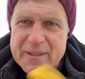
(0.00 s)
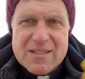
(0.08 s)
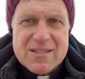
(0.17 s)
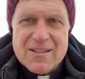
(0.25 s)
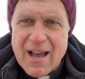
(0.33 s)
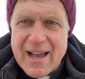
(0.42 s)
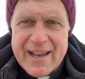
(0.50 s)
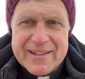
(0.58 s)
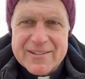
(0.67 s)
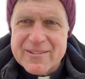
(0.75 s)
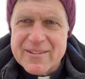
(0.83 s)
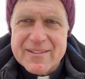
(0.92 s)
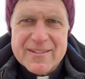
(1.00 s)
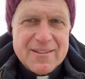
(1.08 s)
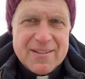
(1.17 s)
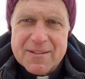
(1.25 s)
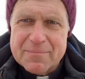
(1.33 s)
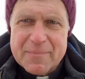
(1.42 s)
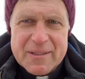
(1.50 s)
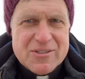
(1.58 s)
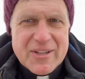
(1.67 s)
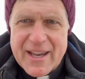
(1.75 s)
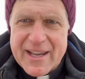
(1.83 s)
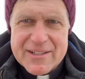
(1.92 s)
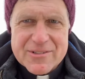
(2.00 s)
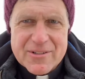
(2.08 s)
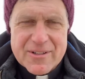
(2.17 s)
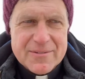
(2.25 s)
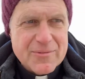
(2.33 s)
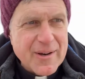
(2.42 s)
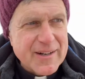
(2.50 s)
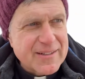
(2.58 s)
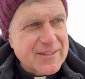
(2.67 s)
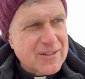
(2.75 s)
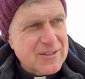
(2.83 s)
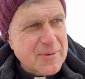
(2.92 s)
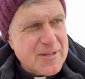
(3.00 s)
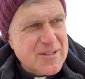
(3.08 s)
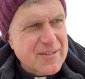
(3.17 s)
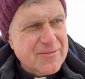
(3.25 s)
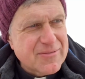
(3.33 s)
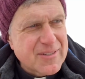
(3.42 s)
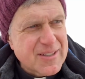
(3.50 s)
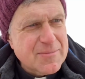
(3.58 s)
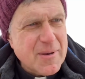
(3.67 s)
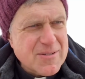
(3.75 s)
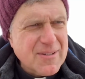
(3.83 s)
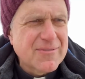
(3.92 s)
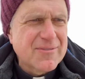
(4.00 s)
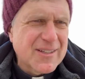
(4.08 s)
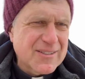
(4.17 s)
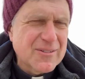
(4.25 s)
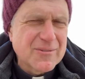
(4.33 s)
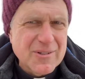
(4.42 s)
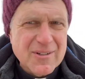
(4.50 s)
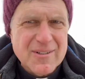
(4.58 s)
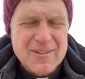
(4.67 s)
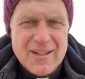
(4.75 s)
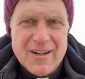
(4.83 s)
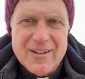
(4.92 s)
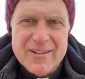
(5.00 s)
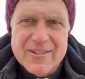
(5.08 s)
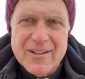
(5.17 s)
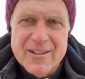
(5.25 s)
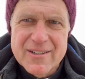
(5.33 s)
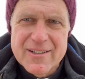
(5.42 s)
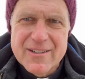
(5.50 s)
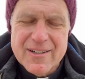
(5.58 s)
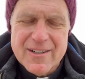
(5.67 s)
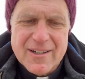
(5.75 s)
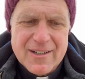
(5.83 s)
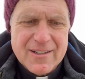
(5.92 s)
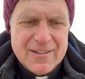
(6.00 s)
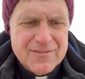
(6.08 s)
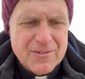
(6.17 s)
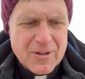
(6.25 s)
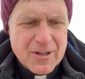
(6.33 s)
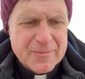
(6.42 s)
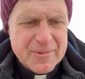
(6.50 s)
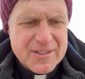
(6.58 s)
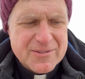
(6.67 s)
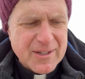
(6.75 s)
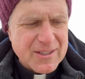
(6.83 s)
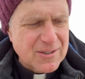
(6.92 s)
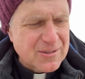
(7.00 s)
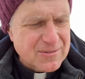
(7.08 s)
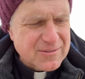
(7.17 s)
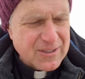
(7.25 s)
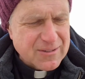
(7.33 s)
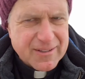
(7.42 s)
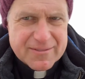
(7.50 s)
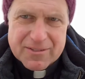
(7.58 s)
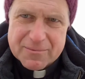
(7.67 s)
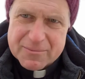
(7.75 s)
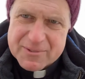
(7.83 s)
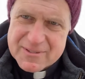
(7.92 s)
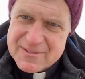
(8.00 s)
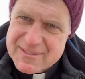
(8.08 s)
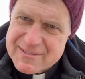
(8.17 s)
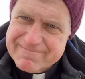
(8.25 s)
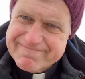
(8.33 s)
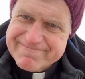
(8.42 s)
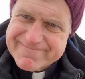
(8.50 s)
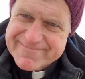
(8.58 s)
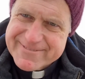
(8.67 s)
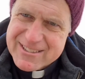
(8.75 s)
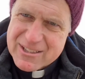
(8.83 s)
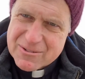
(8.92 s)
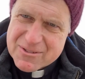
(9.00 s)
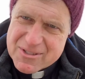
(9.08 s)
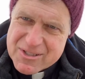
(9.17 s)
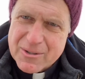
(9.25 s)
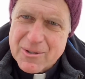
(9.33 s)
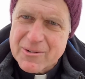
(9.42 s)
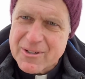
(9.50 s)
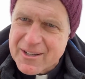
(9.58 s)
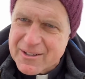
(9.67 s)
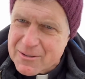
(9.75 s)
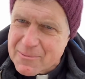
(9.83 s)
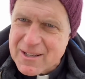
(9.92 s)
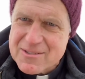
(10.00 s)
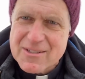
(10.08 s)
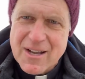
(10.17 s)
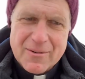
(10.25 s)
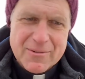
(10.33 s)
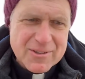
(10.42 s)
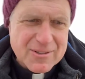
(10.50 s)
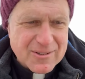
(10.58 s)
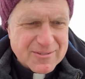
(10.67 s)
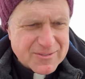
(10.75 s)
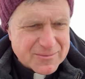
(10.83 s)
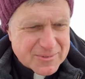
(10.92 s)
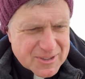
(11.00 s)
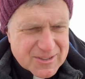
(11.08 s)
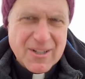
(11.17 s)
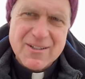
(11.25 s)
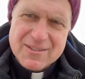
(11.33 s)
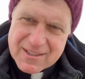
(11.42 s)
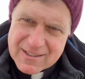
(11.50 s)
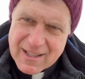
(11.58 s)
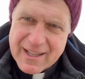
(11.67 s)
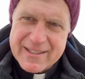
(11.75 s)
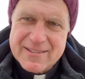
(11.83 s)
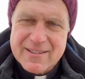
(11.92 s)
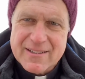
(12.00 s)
sign or that big change, or they want to, you know, especially if things are real hard for them. They just want to go, you know, right from, you know, 0 to 100 miles an hour, or from just dark to light.